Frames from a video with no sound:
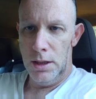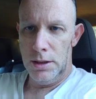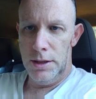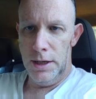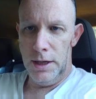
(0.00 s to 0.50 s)

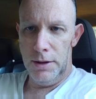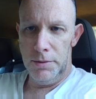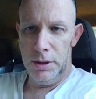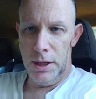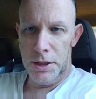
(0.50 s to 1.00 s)
Today I
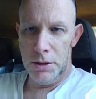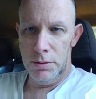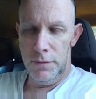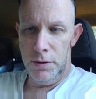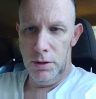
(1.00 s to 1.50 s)
would like to
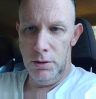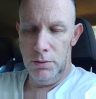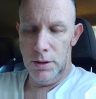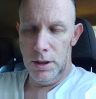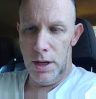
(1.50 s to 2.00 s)

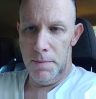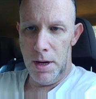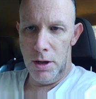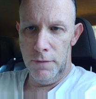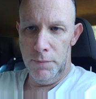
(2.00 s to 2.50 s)
review a
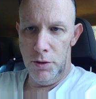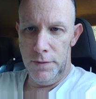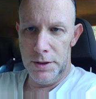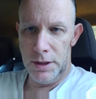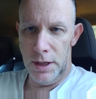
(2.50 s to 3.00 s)
pair of
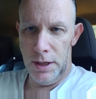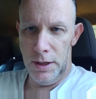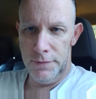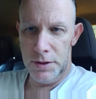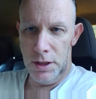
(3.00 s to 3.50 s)
movies that I
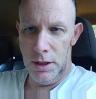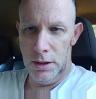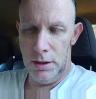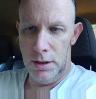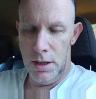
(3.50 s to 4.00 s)
have
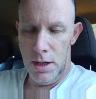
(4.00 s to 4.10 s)
seen